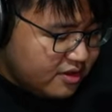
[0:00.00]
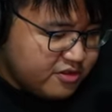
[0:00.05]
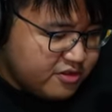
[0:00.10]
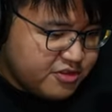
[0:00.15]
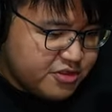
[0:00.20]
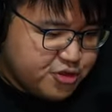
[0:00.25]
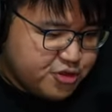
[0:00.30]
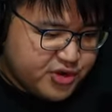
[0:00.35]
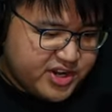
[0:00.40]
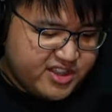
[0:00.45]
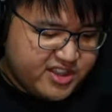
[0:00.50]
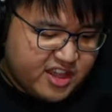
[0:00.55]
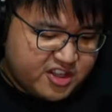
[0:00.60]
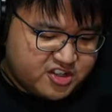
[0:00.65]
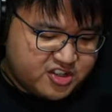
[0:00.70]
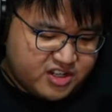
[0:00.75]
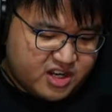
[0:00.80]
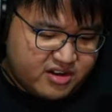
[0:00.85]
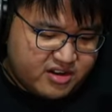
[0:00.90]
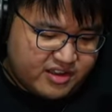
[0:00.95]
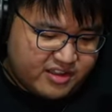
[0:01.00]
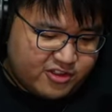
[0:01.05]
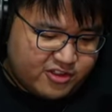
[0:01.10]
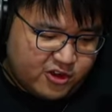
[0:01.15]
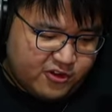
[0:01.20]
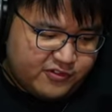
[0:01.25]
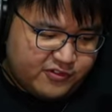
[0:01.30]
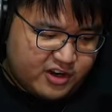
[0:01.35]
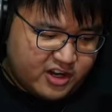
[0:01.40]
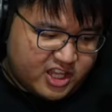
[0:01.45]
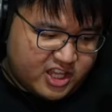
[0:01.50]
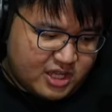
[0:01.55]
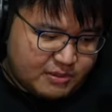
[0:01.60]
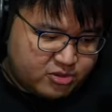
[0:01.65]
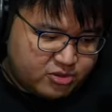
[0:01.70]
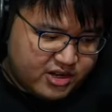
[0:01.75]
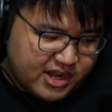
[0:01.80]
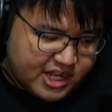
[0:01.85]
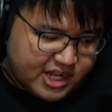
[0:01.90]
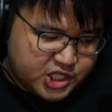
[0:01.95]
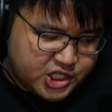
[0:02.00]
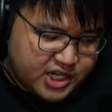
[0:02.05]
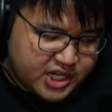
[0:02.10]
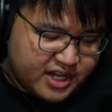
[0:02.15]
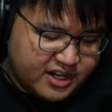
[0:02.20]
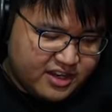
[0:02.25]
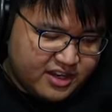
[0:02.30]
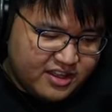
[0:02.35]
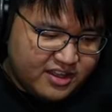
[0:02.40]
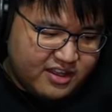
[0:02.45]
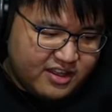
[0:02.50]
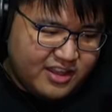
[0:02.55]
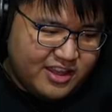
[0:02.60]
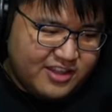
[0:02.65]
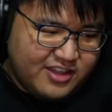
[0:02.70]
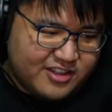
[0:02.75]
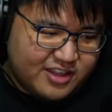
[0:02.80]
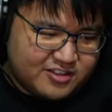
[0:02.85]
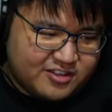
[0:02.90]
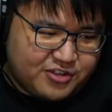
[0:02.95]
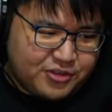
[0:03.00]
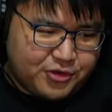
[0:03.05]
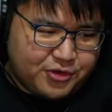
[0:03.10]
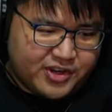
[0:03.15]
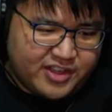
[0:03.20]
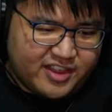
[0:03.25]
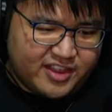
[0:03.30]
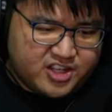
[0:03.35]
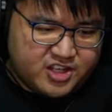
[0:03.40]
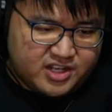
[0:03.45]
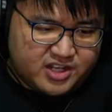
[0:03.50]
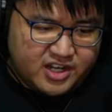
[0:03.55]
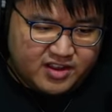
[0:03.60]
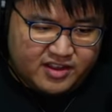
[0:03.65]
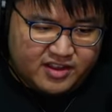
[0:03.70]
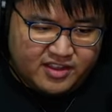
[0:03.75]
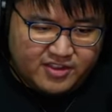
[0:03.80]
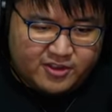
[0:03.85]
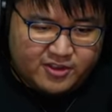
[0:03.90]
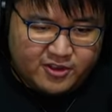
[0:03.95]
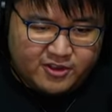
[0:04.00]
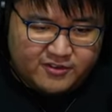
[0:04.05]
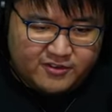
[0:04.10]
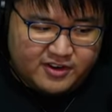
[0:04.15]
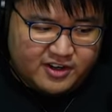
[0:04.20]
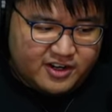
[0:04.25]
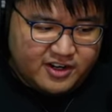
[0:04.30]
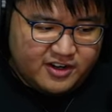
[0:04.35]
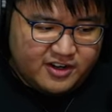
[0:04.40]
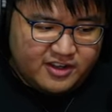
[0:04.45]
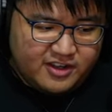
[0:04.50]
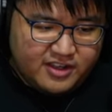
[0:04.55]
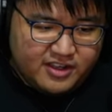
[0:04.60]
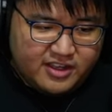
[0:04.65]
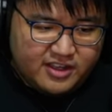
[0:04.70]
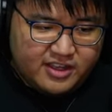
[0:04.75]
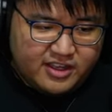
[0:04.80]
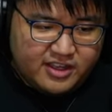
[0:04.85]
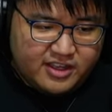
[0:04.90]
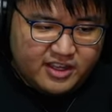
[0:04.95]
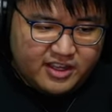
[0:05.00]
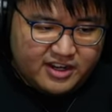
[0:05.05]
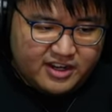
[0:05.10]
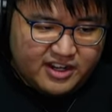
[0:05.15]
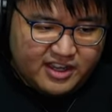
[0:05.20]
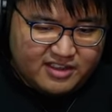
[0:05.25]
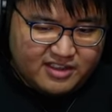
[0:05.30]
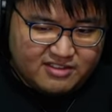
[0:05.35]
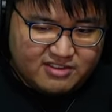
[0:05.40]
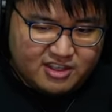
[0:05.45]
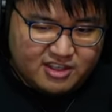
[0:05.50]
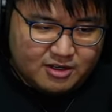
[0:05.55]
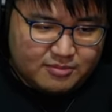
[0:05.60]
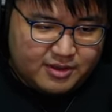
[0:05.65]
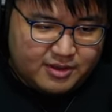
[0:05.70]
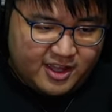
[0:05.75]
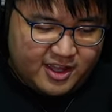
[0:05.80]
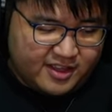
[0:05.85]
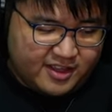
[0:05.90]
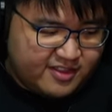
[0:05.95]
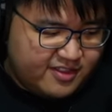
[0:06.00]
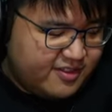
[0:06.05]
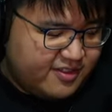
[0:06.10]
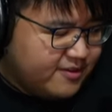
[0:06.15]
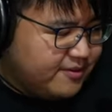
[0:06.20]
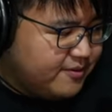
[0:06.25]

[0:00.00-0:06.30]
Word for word: Three legendaries so far. Keep track, chat. That's three legendaries so far in 19 packs.